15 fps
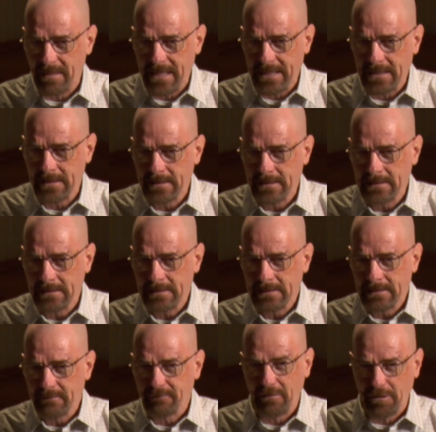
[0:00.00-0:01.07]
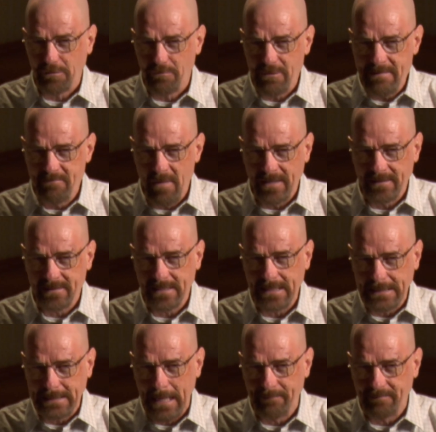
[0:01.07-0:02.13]
me. For 3 months,
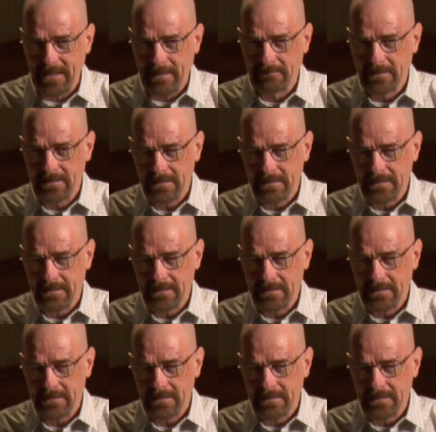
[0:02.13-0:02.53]
he kept them.